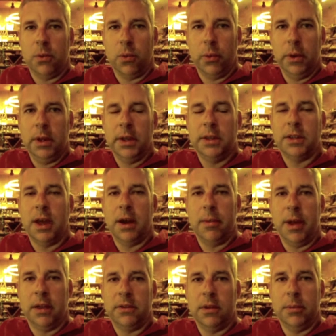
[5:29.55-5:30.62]
We're really excited
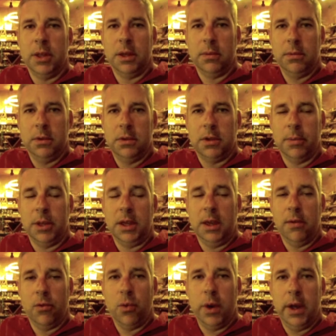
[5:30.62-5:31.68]
about some of the
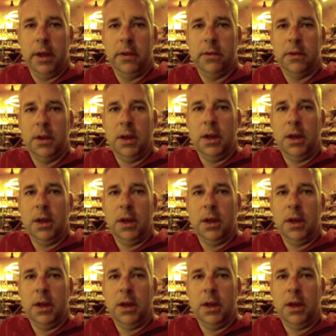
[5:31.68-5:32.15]
giveaways,